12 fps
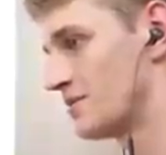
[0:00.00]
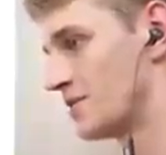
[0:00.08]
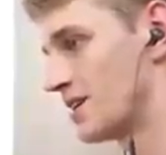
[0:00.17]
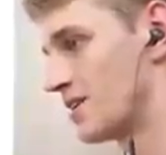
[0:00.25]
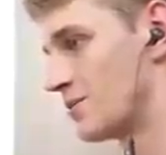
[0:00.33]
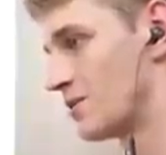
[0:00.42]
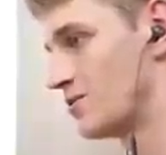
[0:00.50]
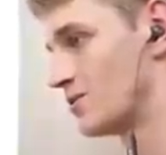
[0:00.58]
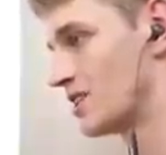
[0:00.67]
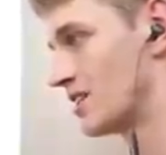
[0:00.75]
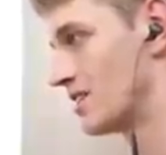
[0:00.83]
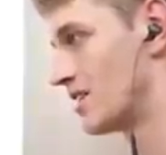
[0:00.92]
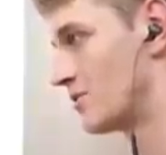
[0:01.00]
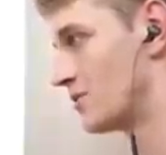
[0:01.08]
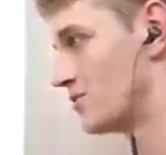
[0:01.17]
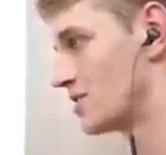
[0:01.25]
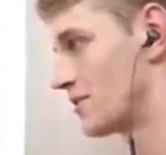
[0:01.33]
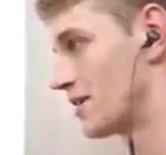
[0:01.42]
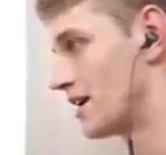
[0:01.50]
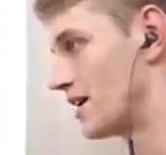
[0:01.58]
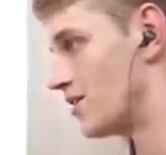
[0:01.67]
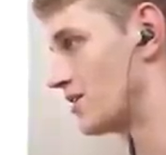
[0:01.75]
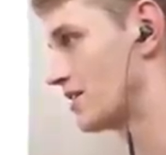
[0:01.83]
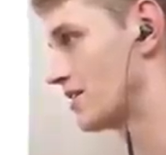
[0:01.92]
have 1 hour of blue gel now, blue stamina
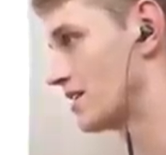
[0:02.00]
now.